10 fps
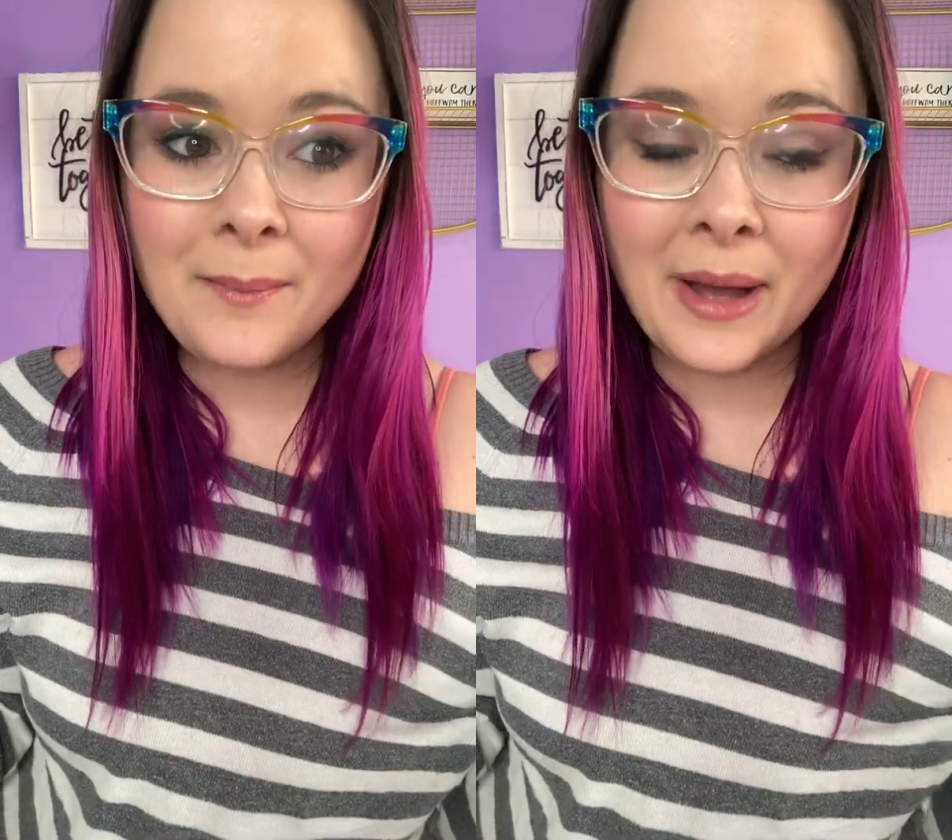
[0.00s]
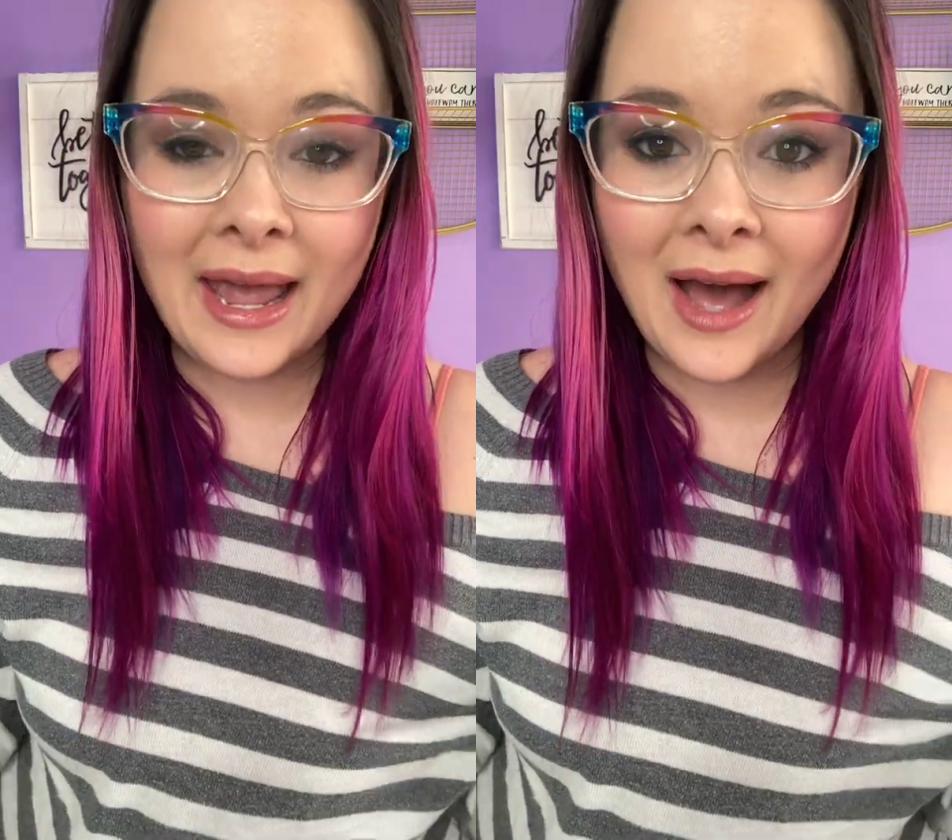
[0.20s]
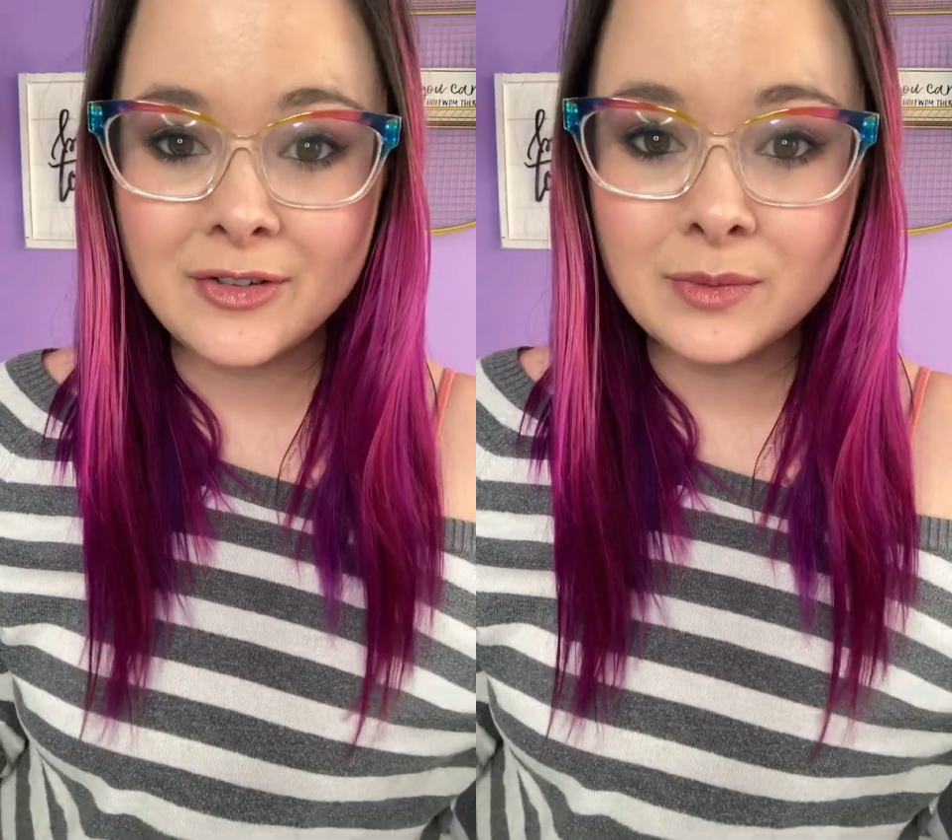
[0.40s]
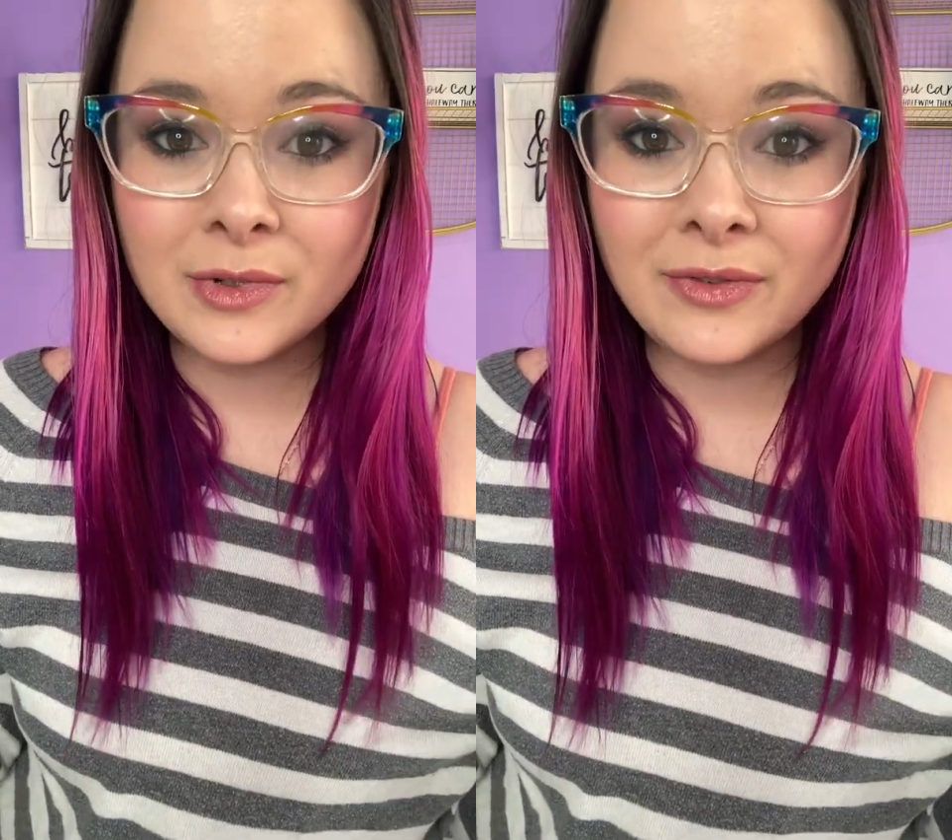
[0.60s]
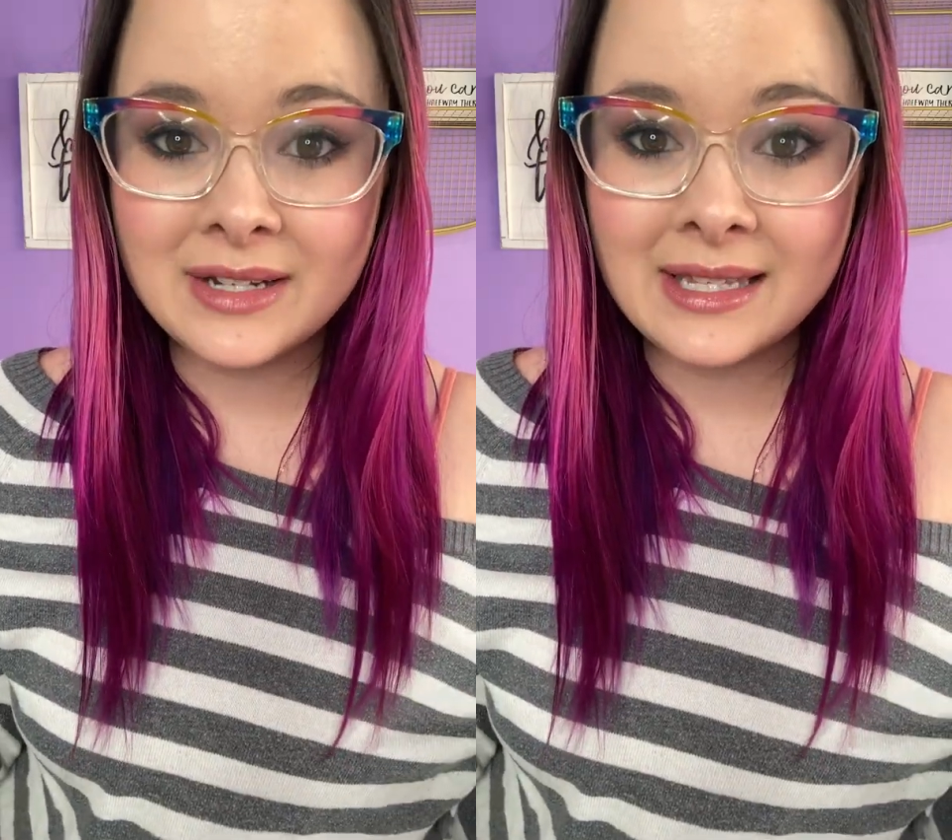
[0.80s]
I have to
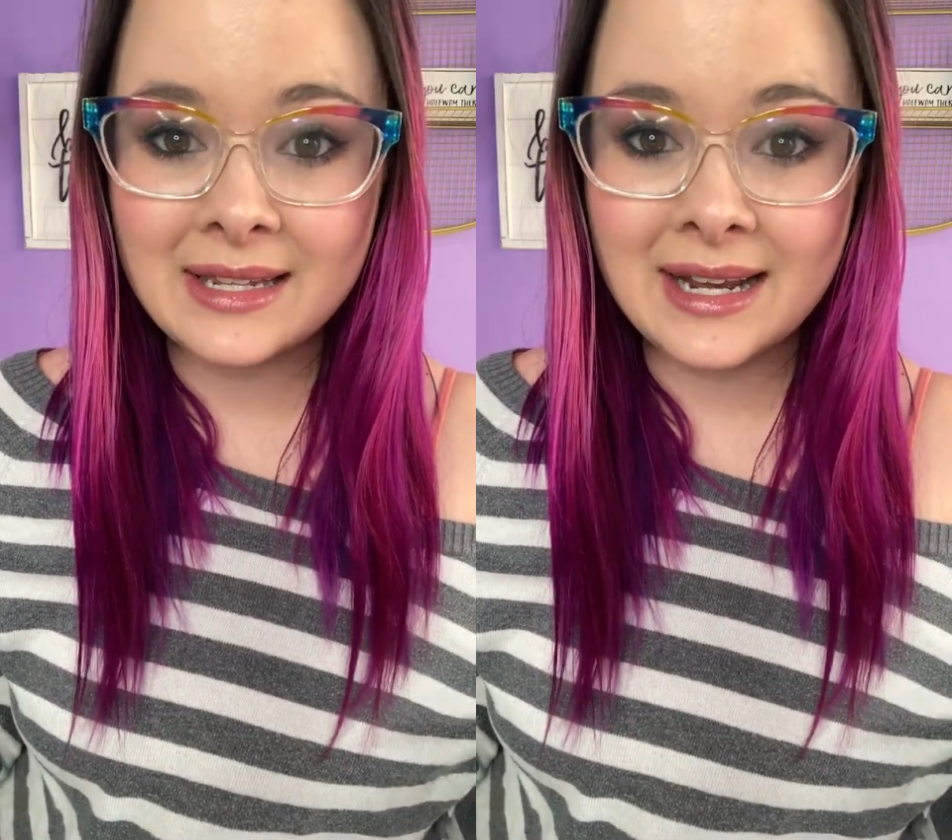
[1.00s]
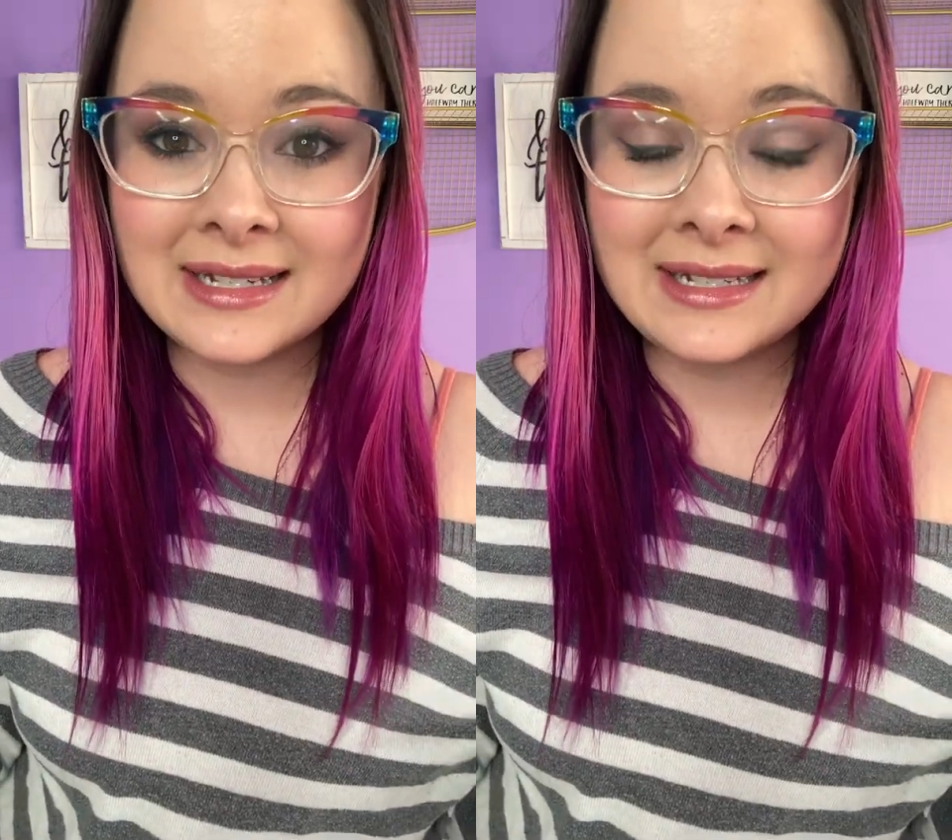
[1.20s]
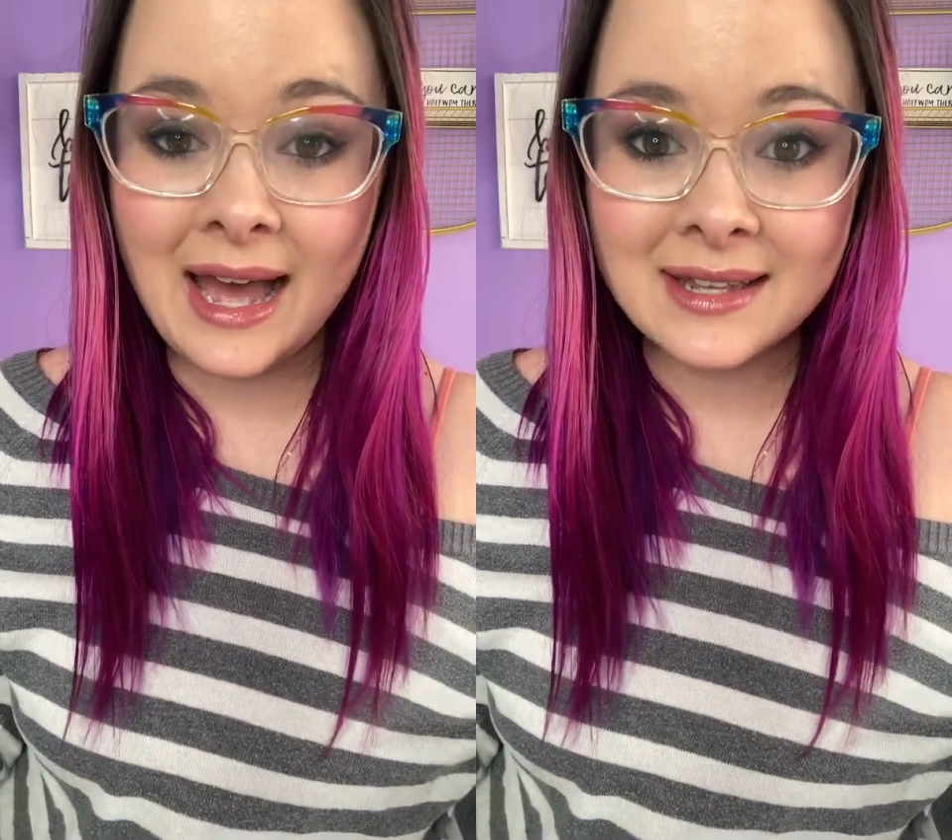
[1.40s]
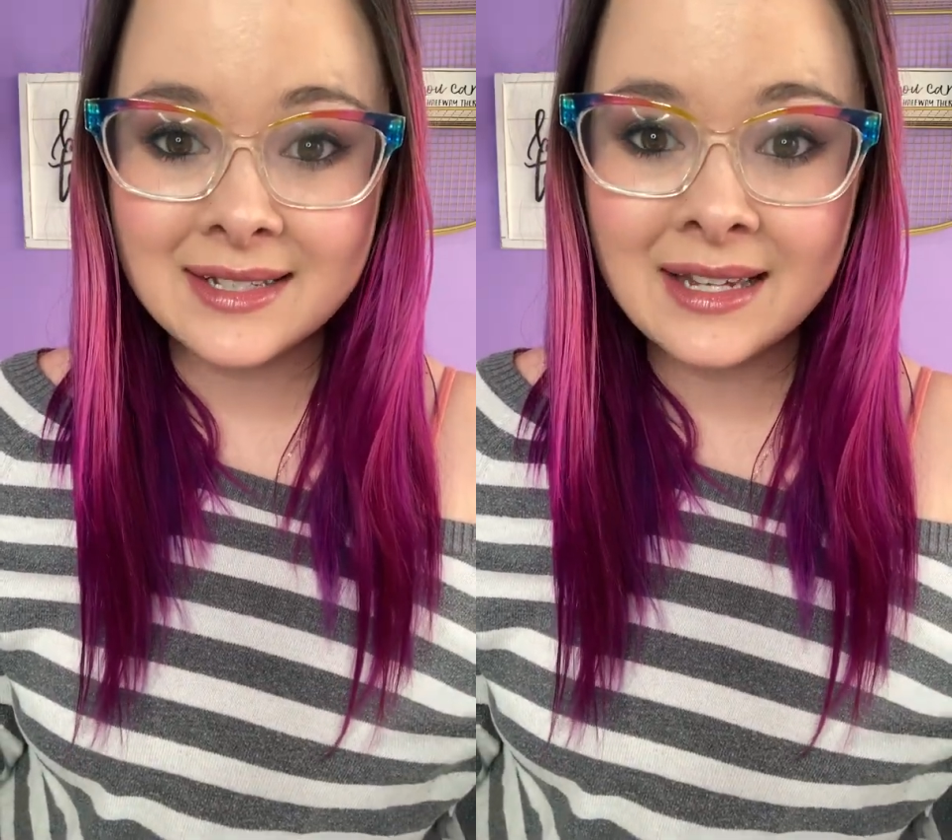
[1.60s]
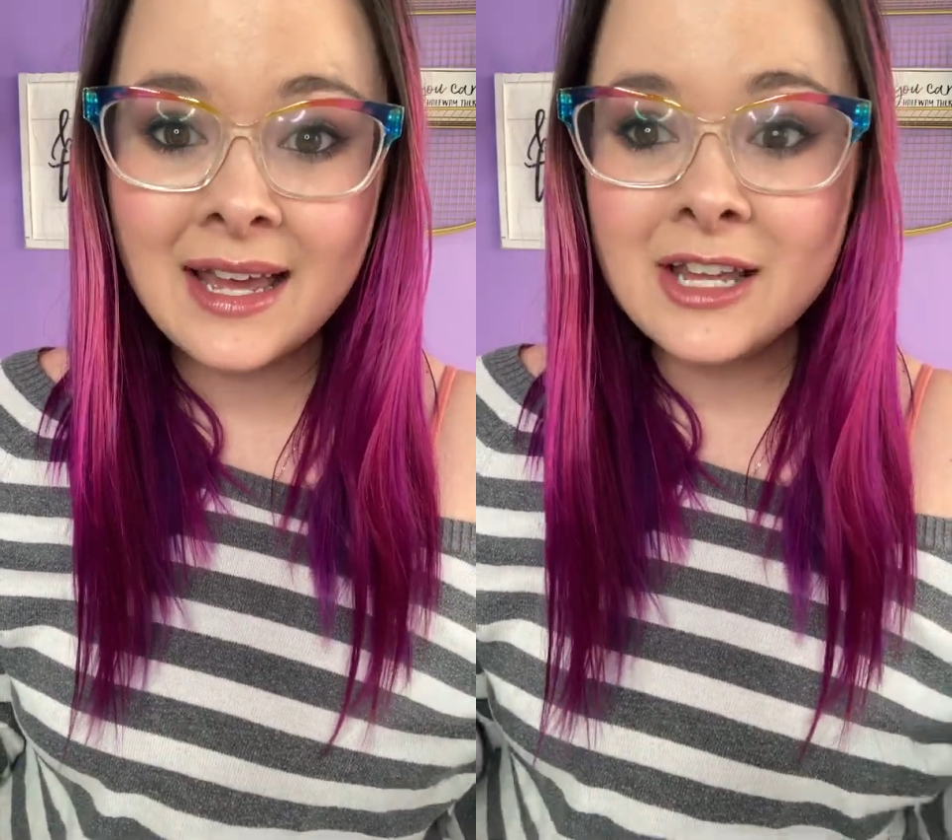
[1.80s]
move on to the next task.